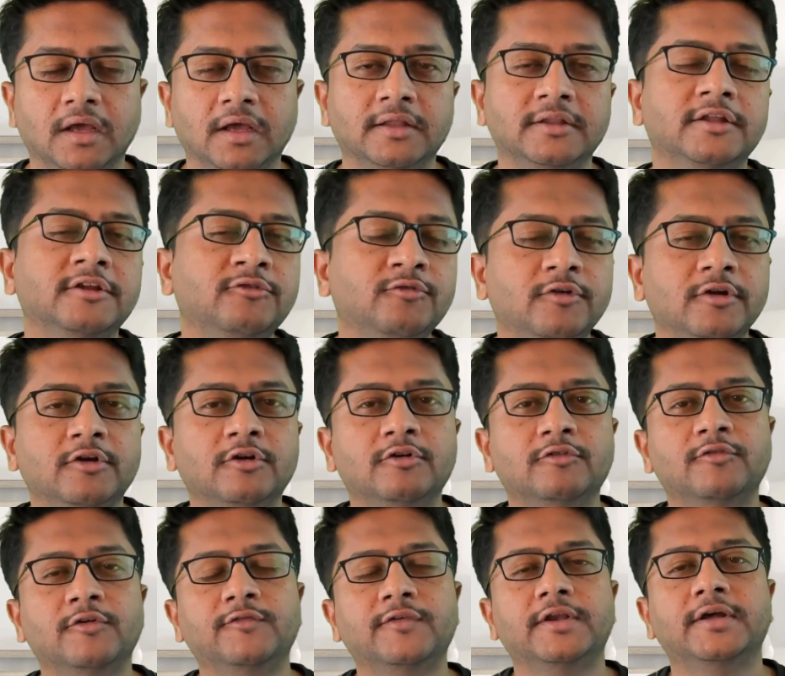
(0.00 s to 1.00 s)
In this
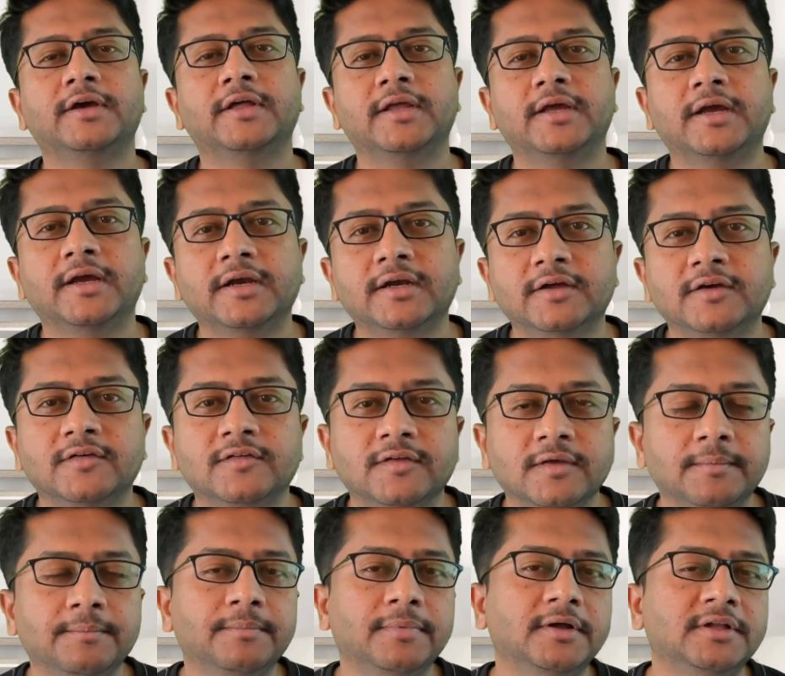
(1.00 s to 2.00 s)
video, we will create a
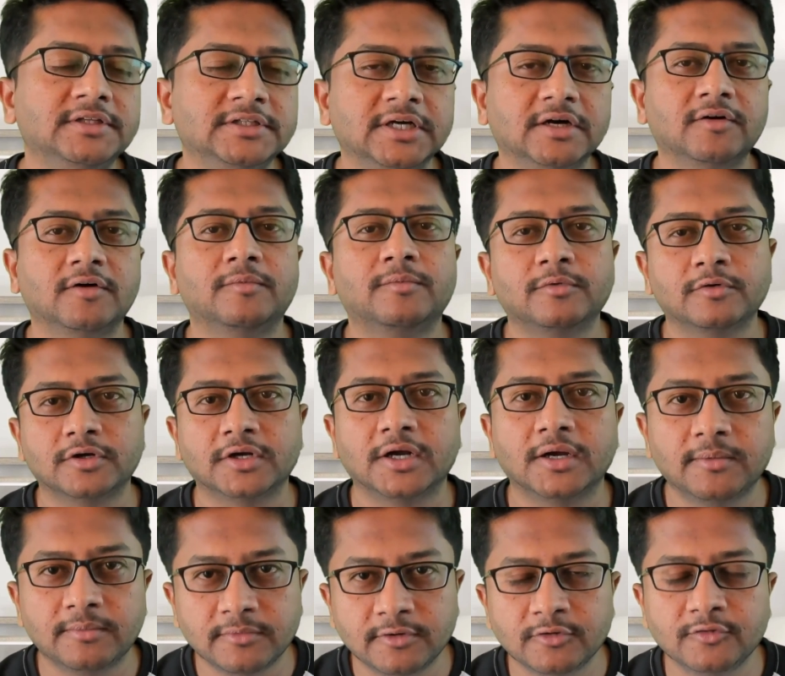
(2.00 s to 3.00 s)
simple Java
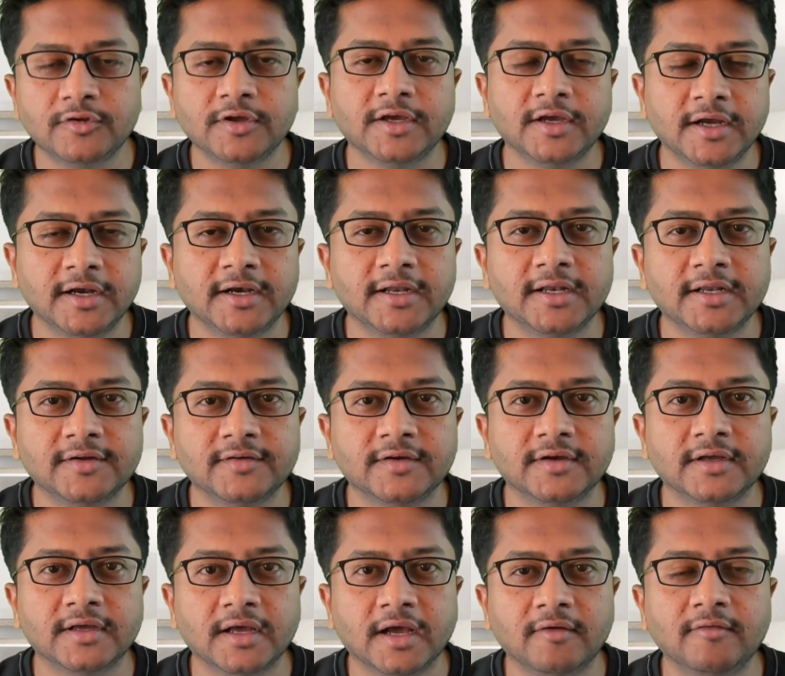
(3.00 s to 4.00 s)
program using IntelliJ
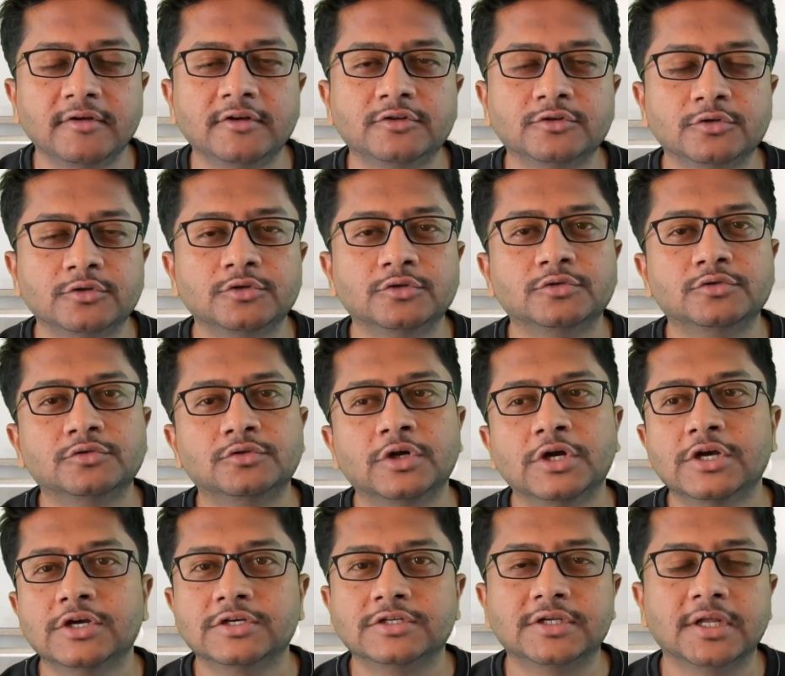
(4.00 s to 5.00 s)
IDEA. I will show you
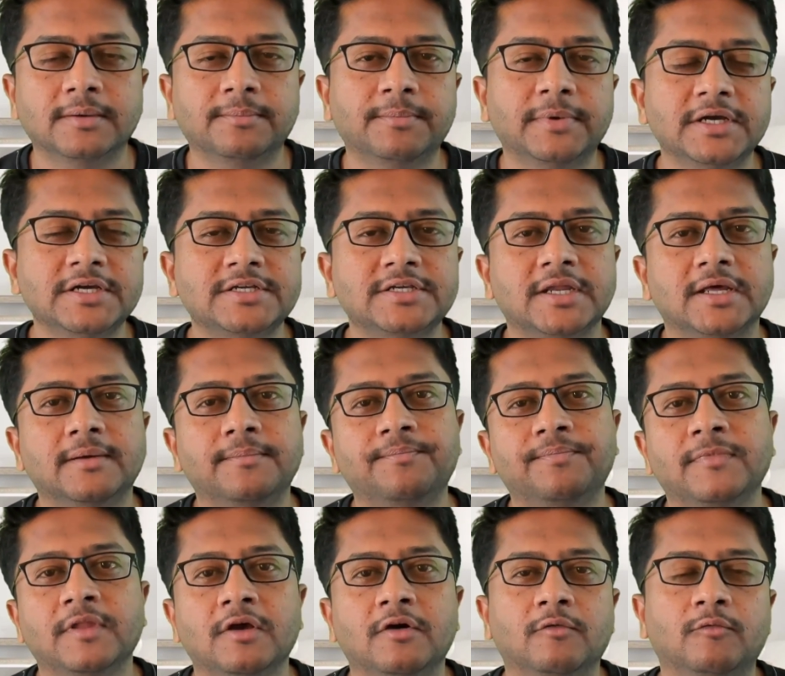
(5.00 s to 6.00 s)
step by step
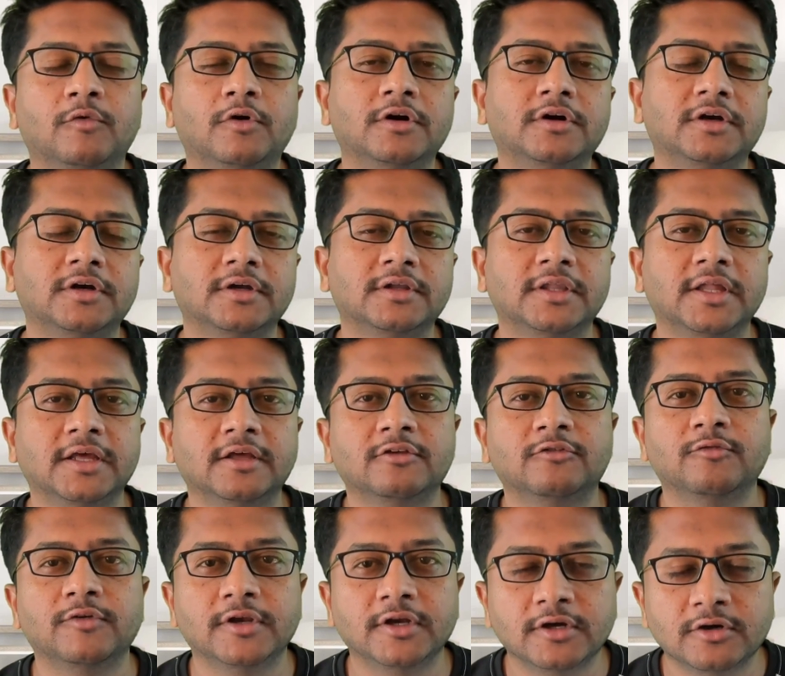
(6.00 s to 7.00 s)
what
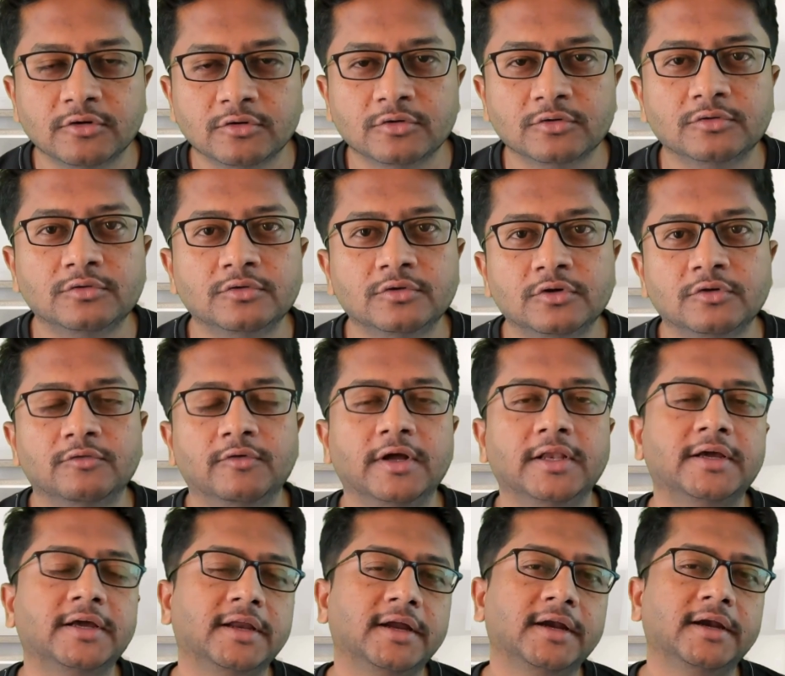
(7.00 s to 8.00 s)
things we need to do
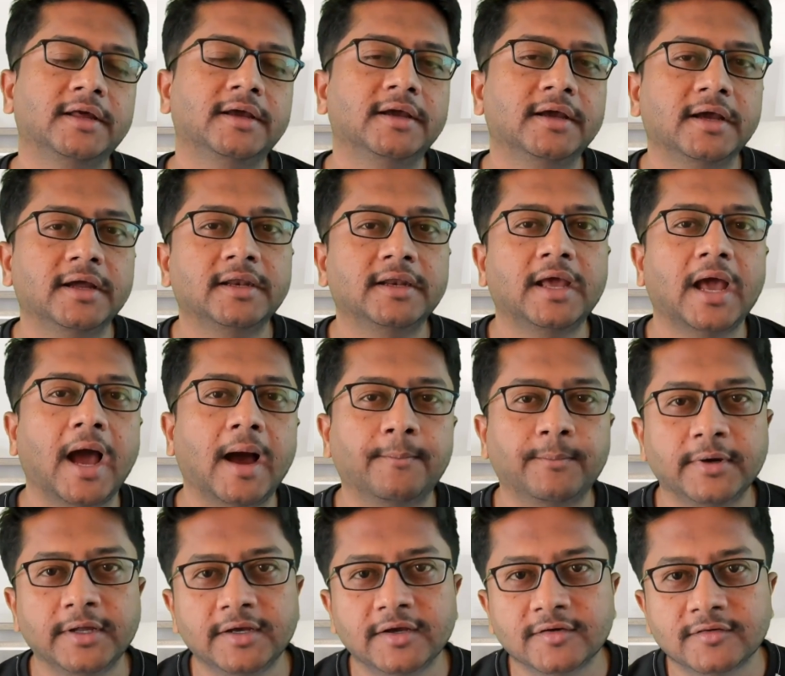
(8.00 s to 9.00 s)
while creating any
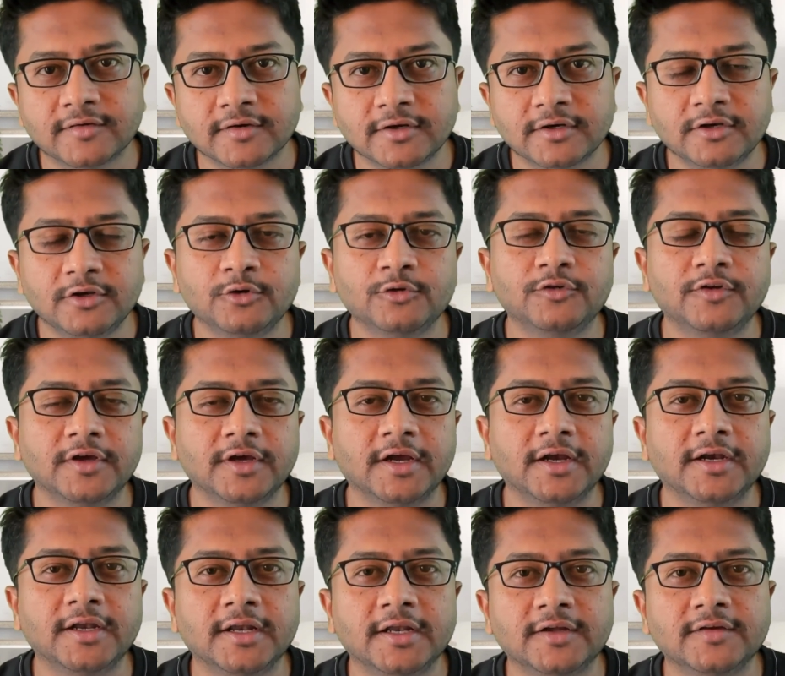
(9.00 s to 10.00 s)
application using
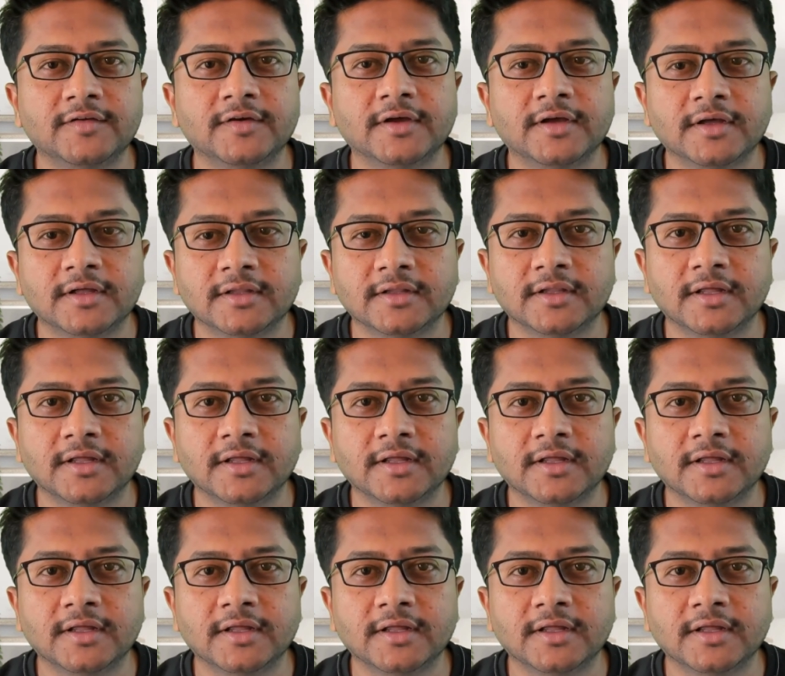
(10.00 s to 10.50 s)
IntelliJ IDEA.